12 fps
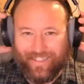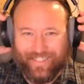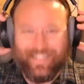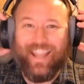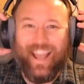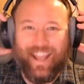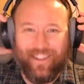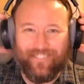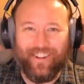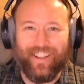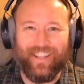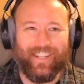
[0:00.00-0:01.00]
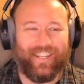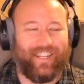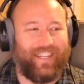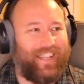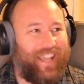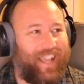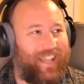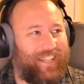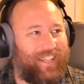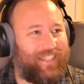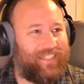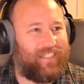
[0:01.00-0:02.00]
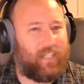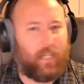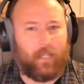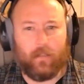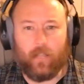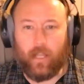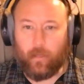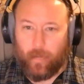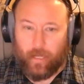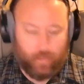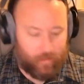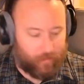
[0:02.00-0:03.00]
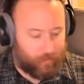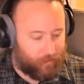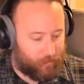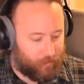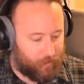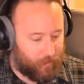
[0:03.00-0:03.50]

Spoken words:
yeah, right. And yeah, a lot of patience.